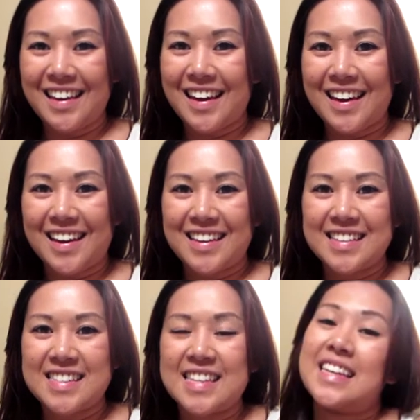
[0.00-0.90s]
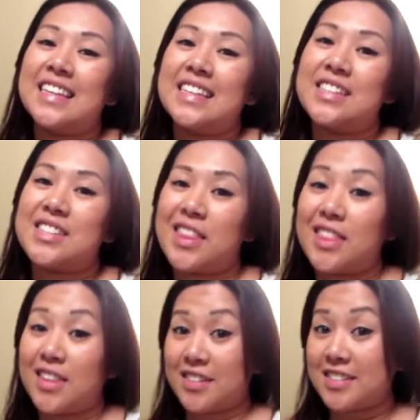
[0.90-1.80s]
guys, it is
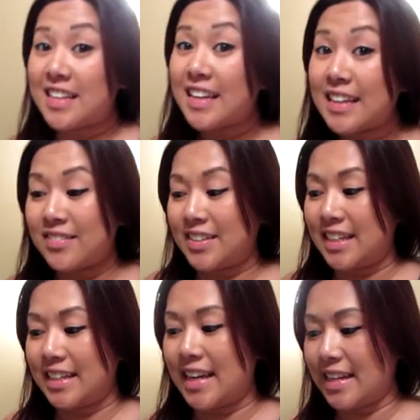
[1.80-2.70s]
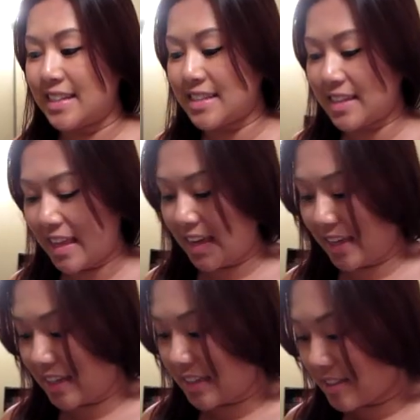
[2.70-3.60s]
Thursday evening, and it's like,